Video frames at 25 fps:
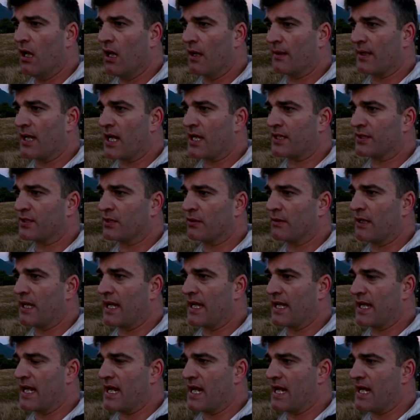I'm going through
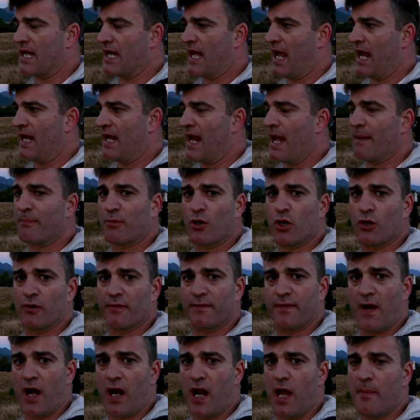an app
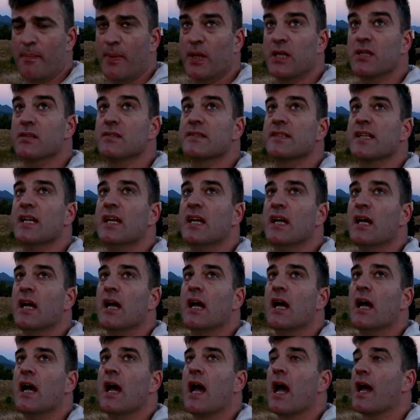called PhotoPills,
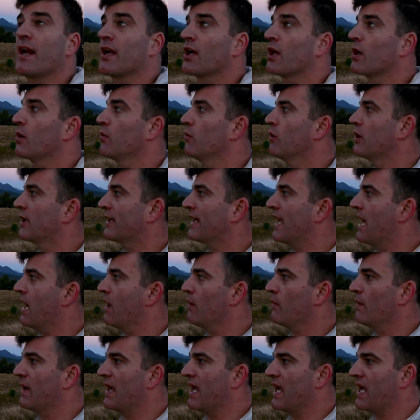and I've got to work
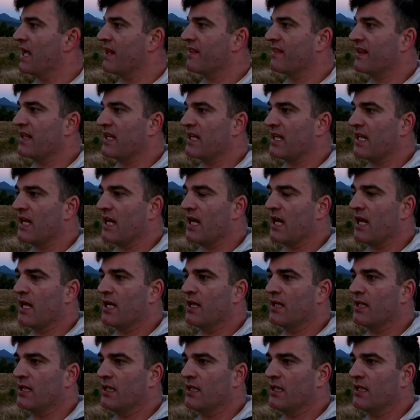out where the